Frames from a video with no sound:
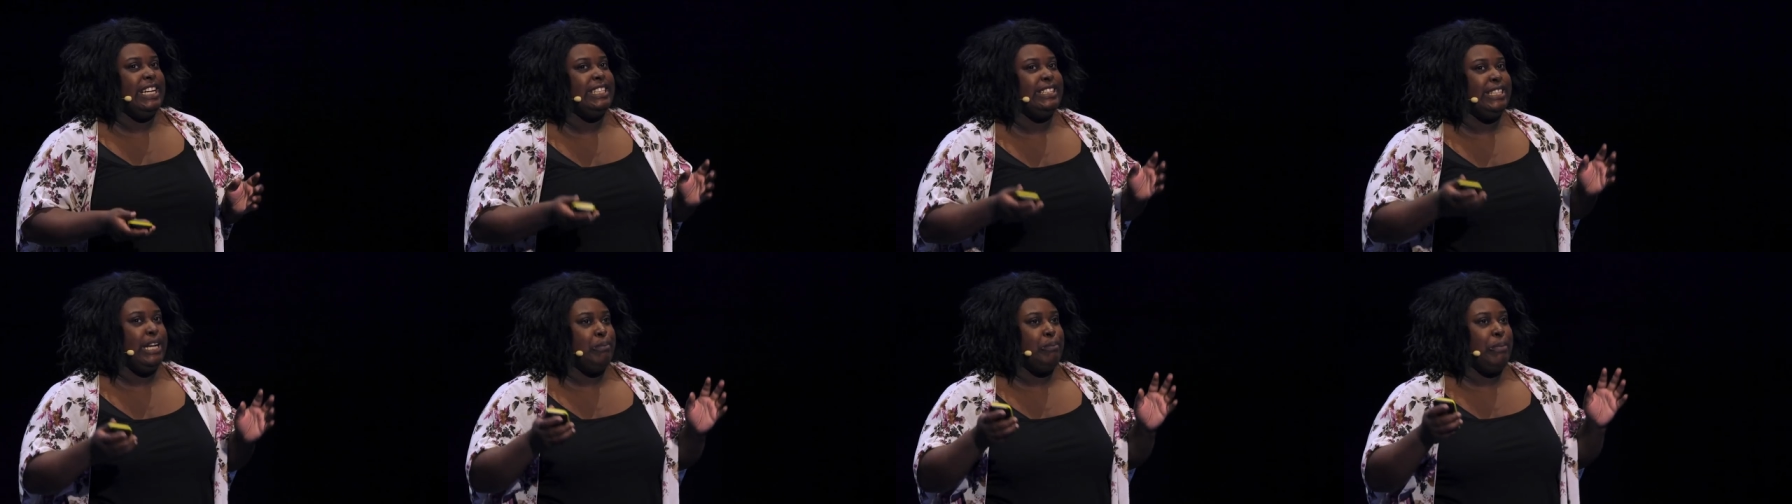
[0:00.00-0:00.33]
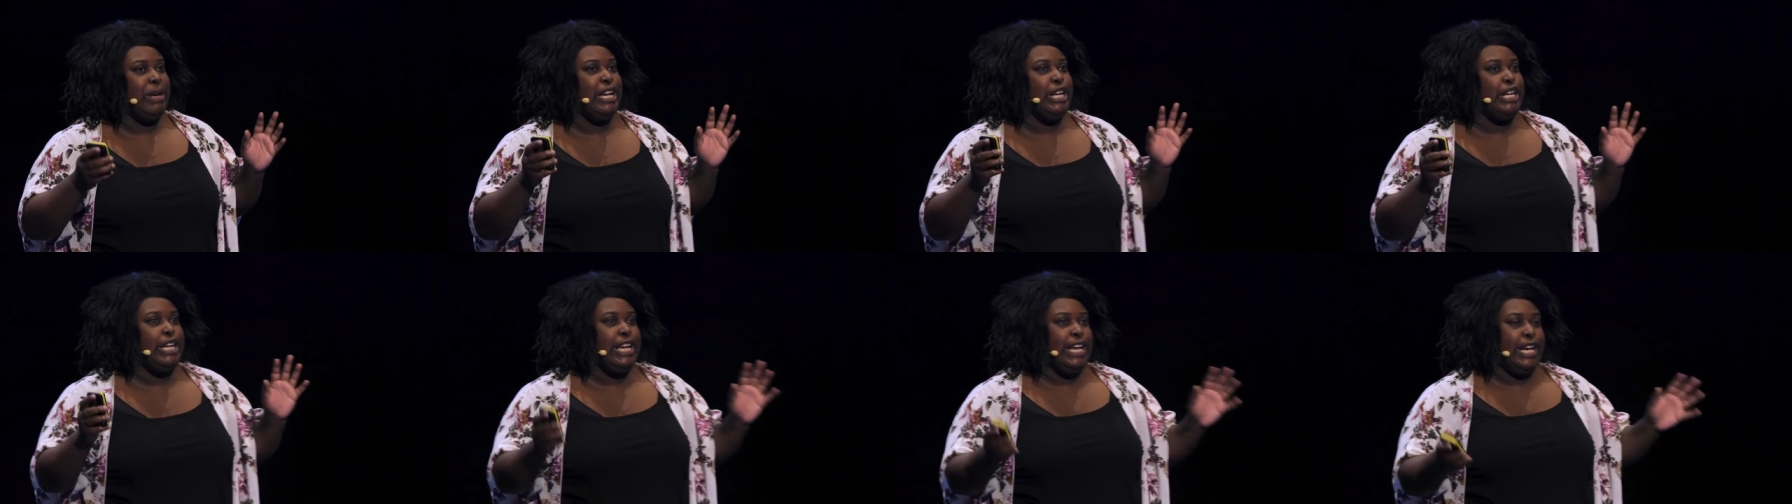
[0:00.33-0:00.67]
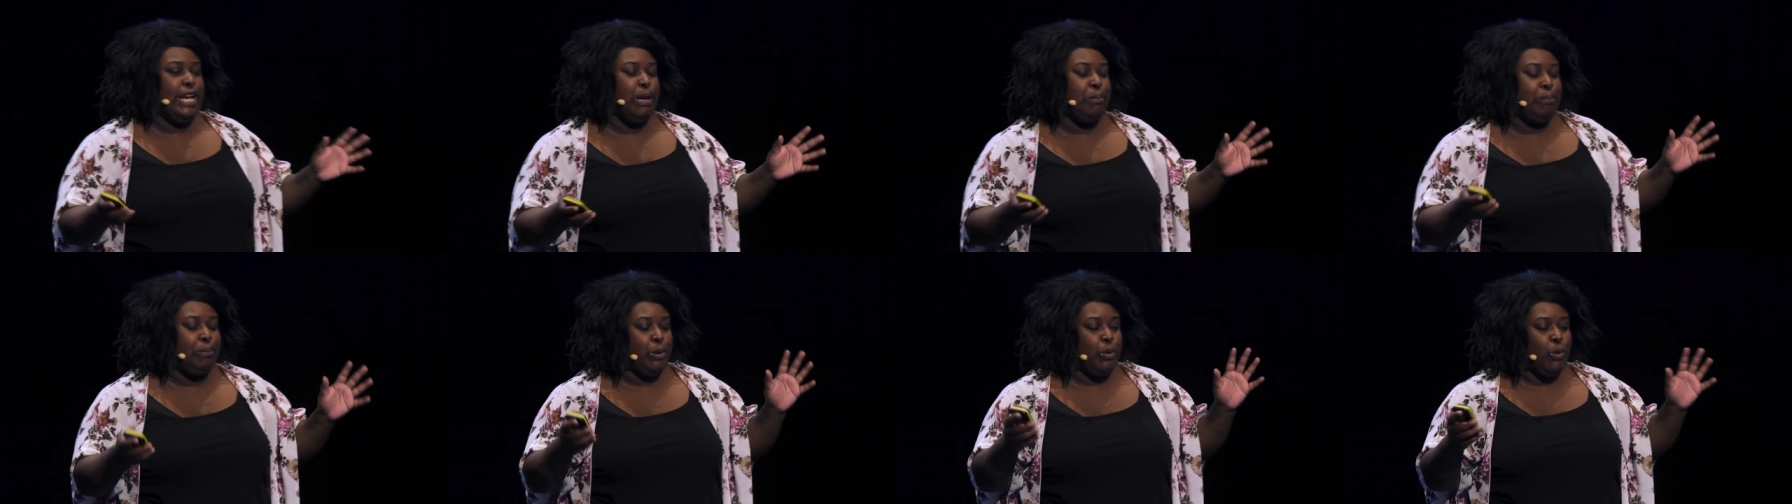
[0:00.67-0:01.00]
is, I mean,
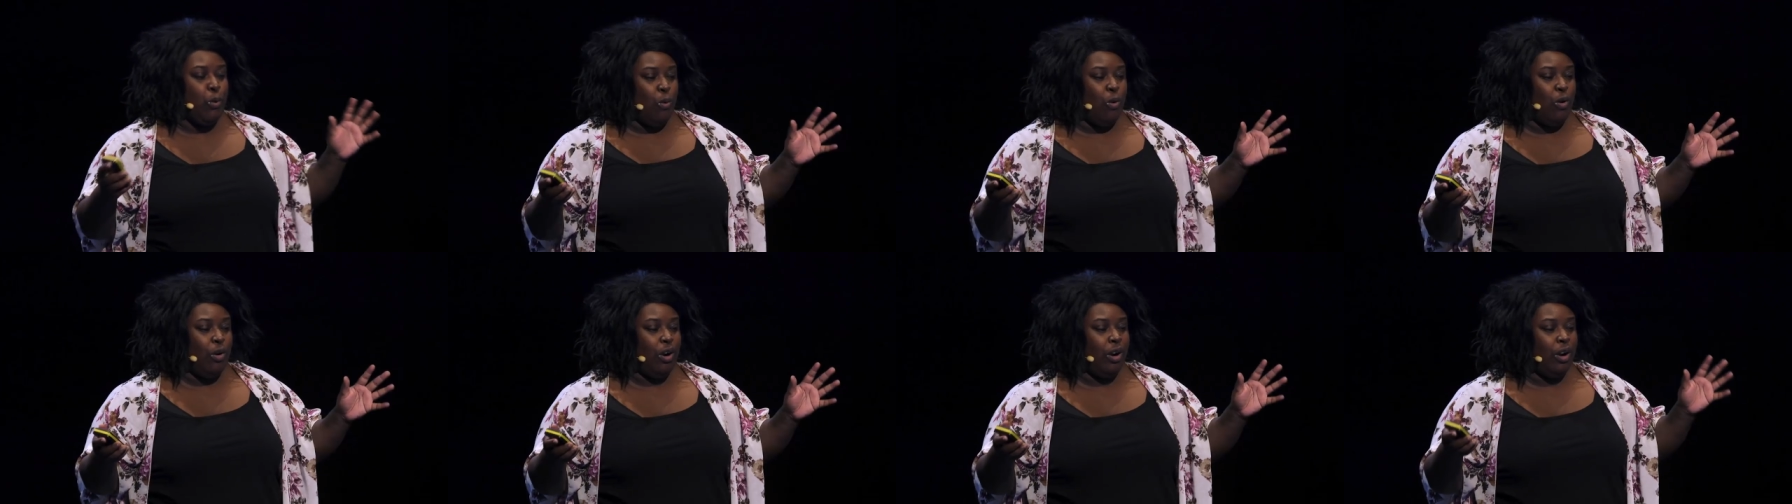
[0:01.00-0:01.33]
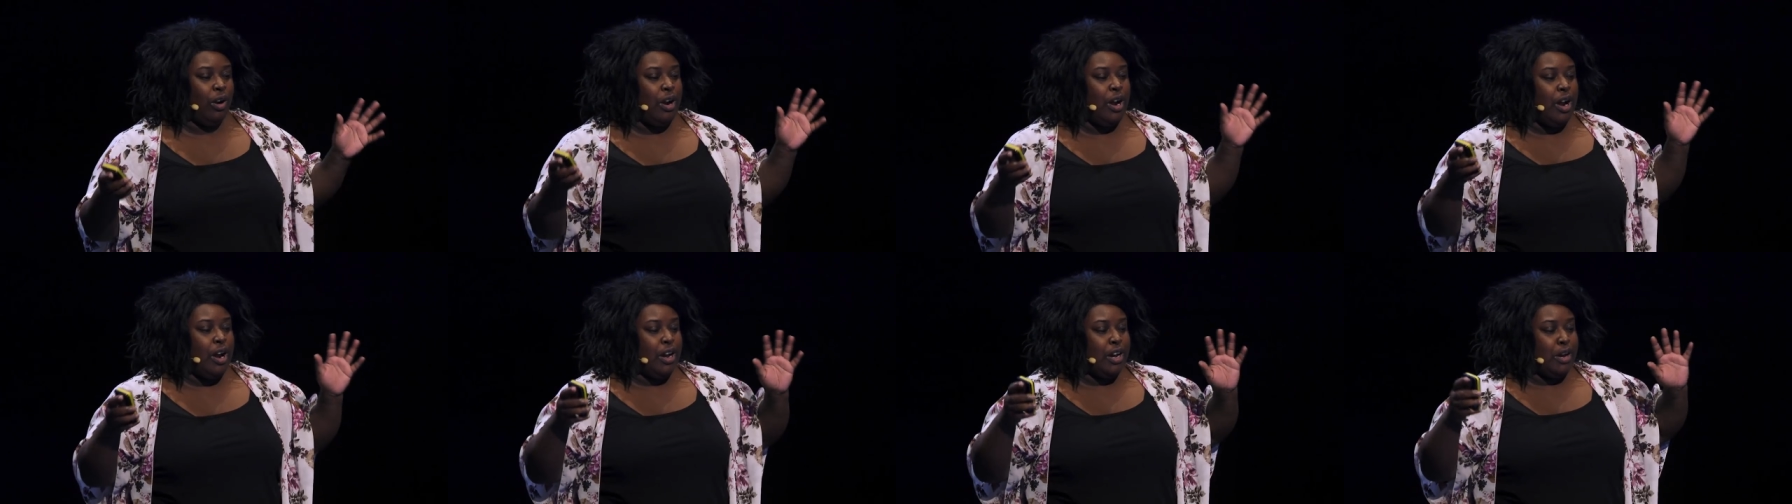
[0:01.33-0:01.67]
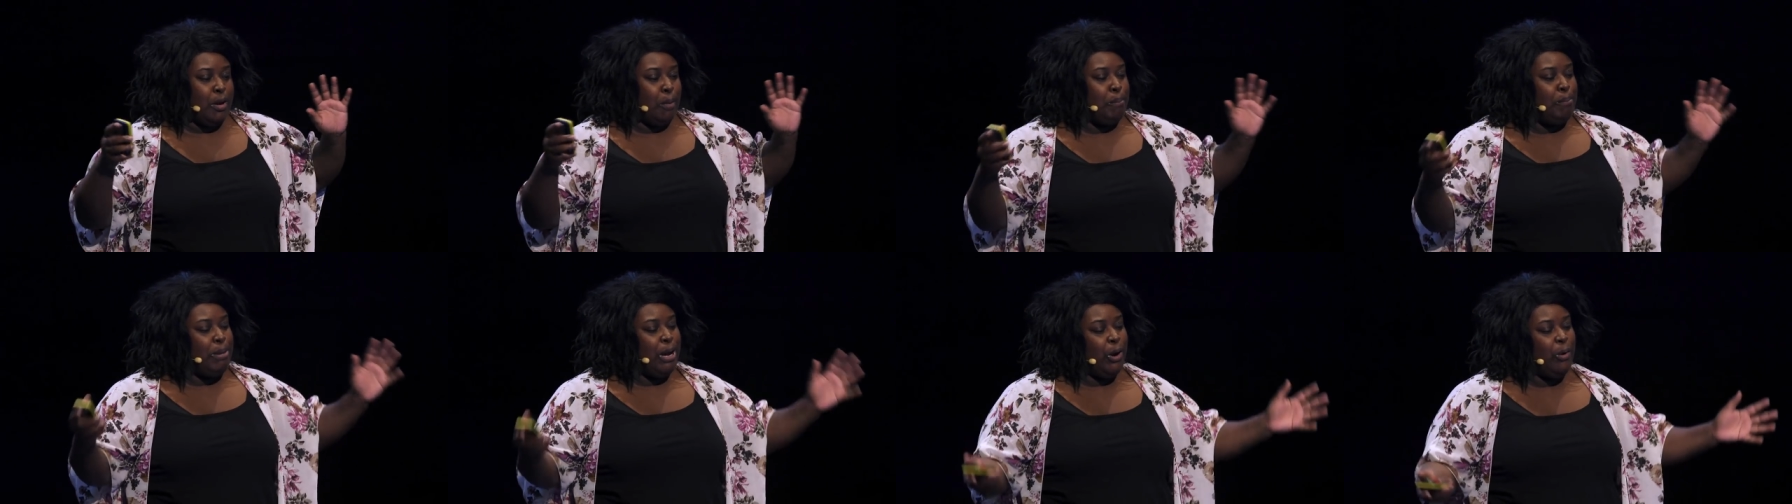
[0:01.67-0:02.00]
keep your
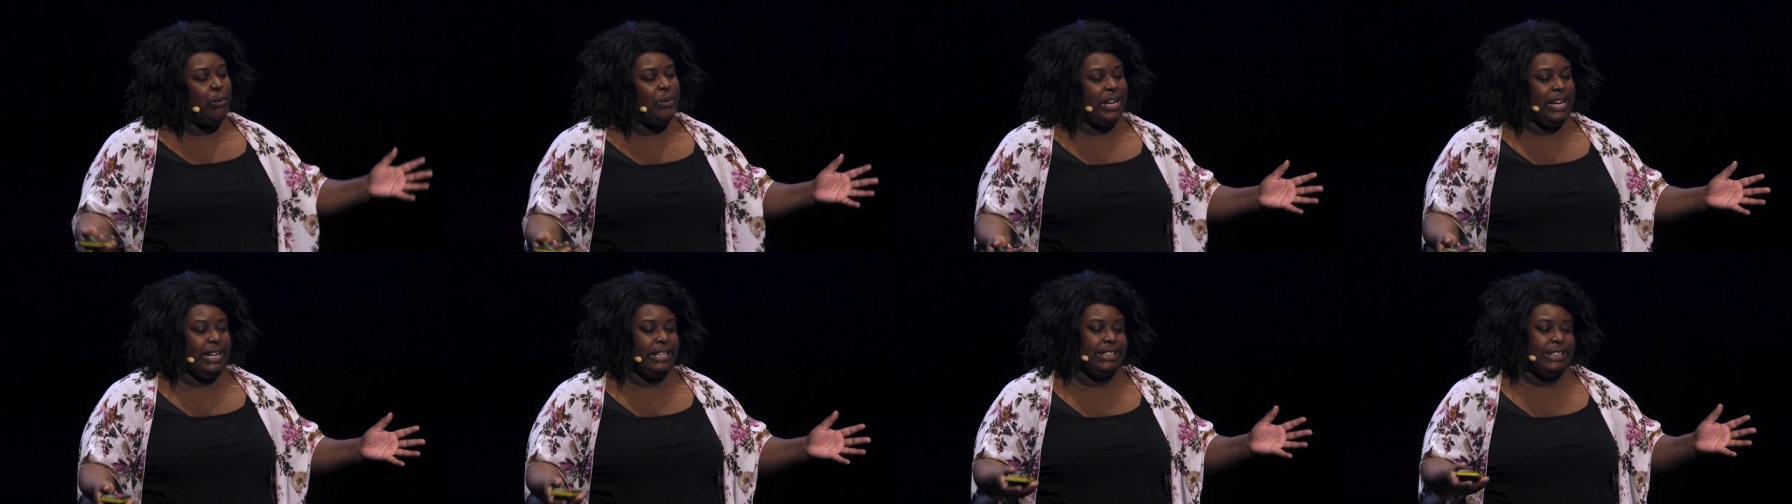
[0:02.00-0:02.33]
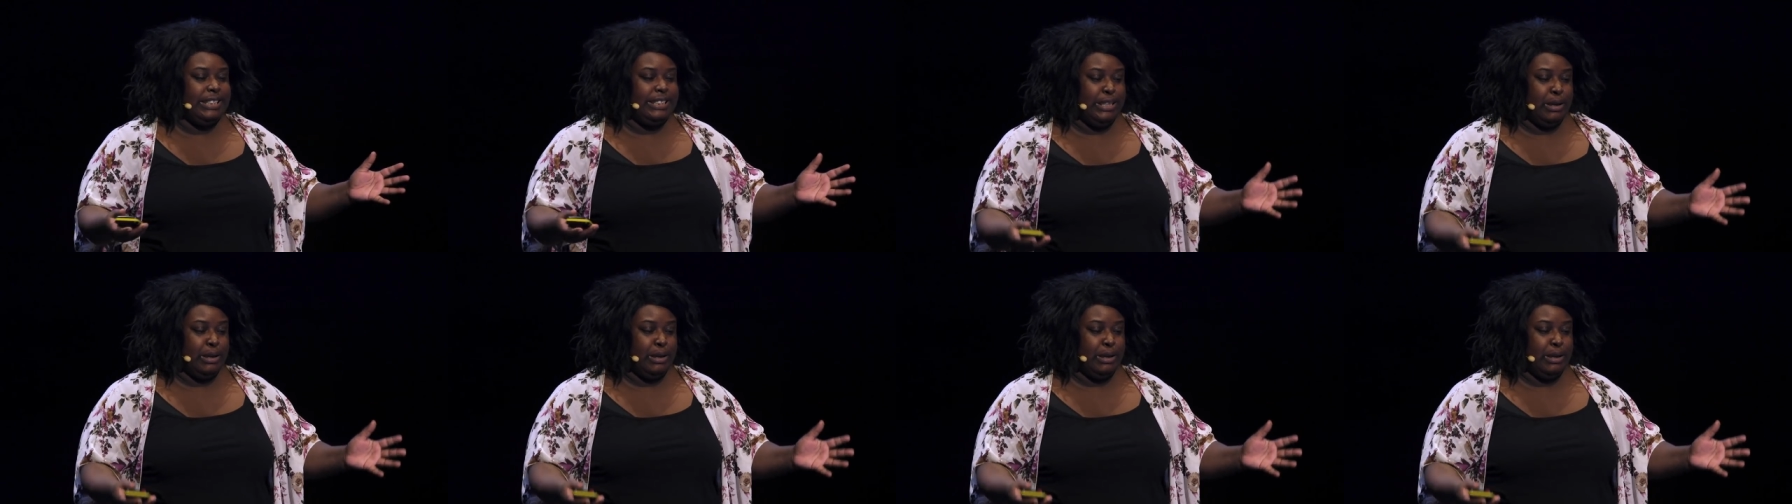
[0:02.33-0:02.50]
components